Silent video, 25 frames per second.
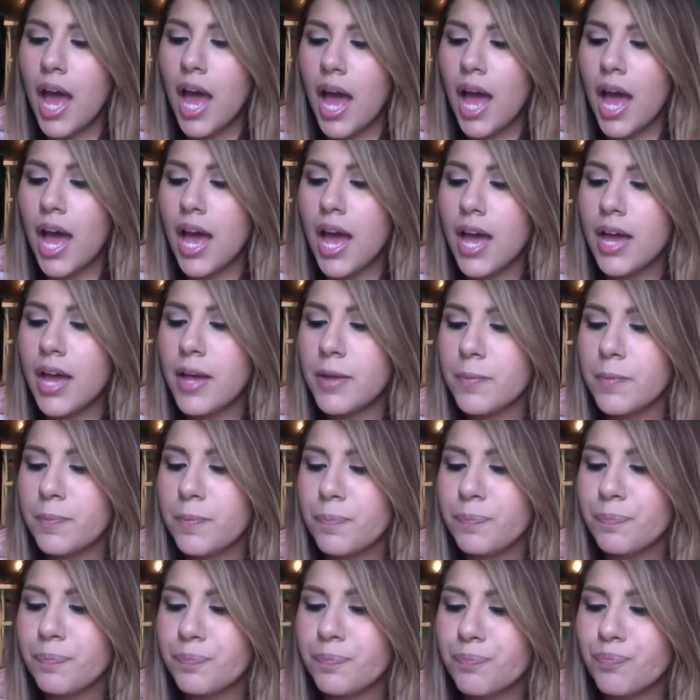
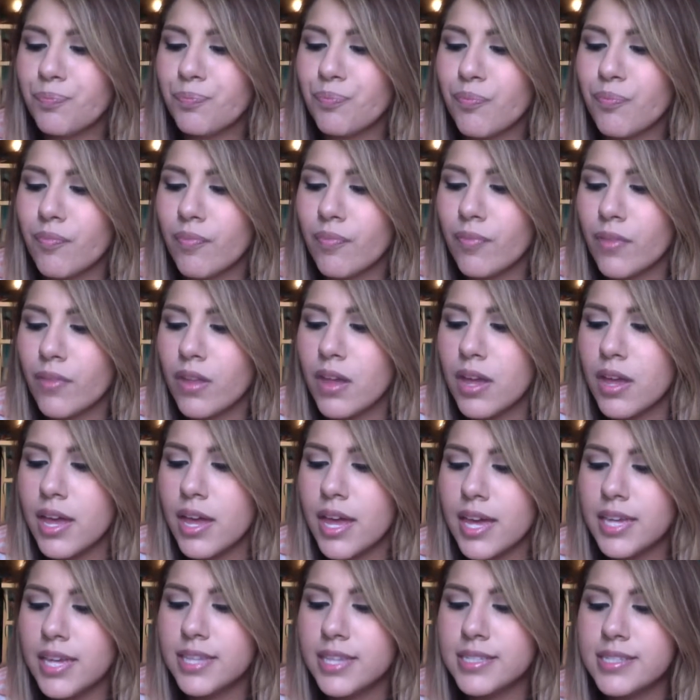
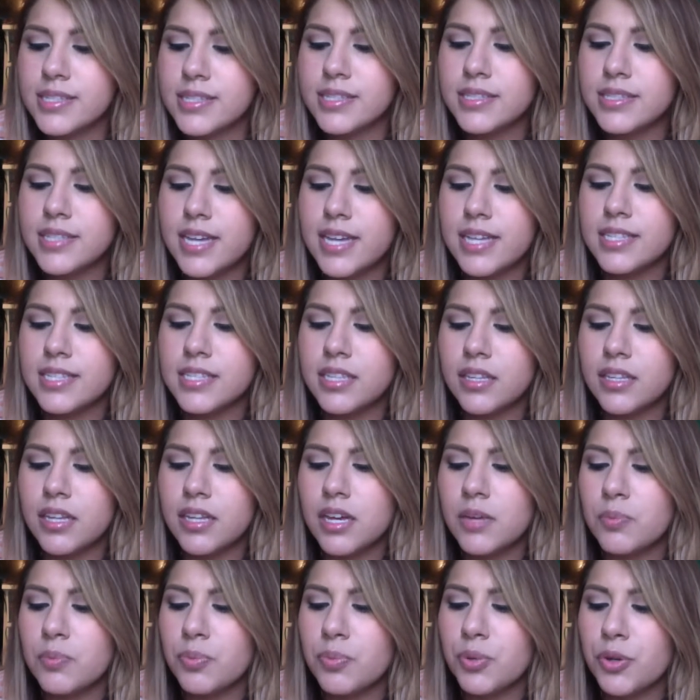It says
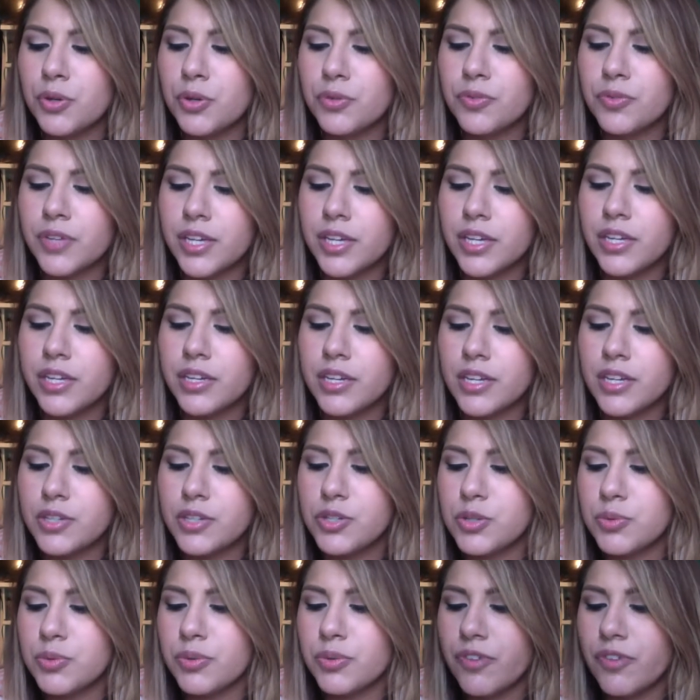salon proven
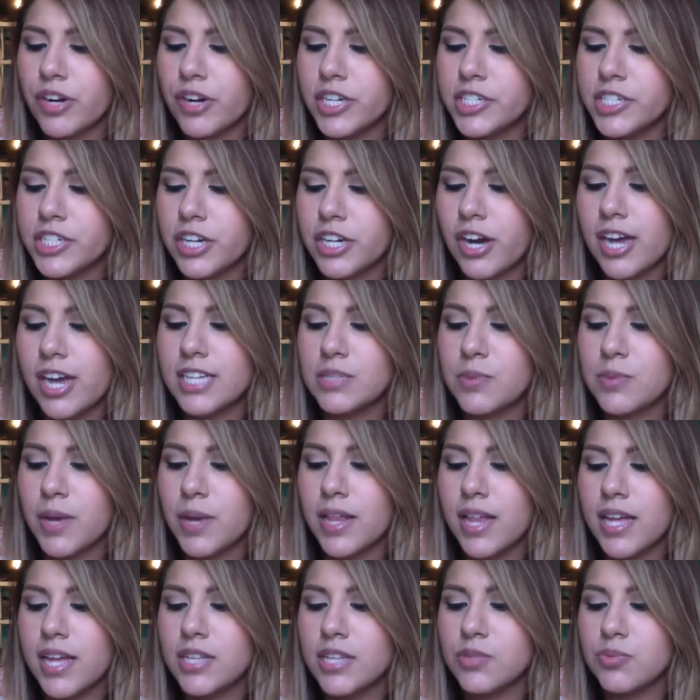to refresh hair, as
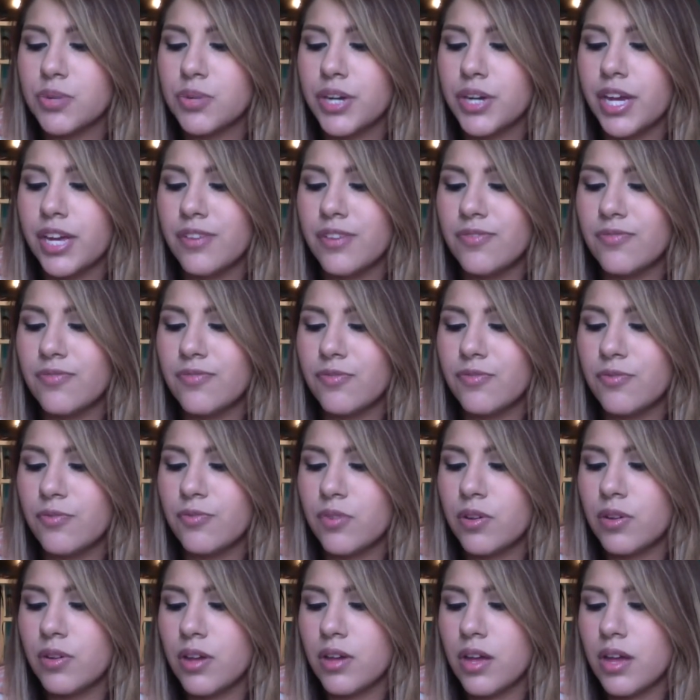well as Renee
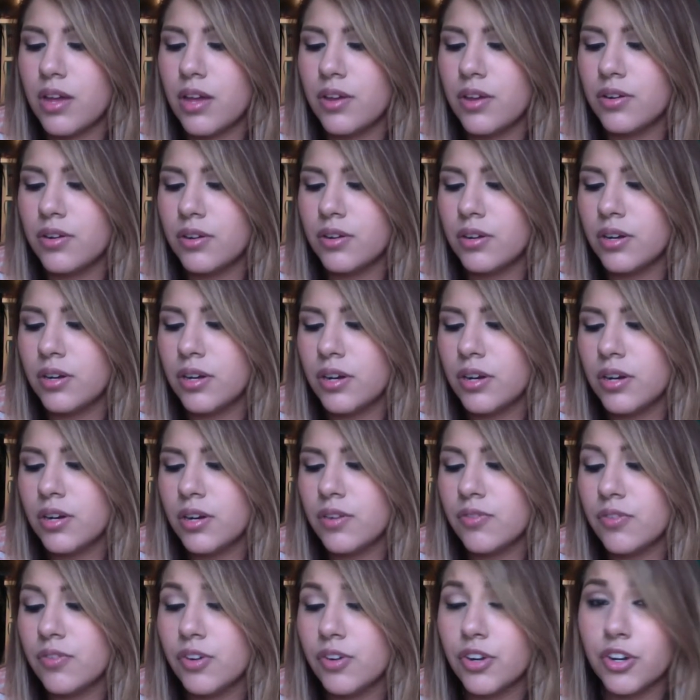
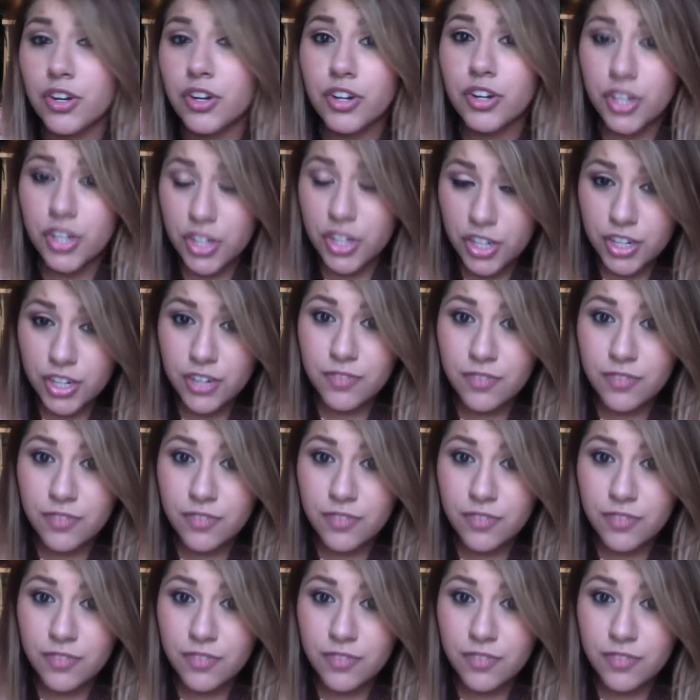Verdurter,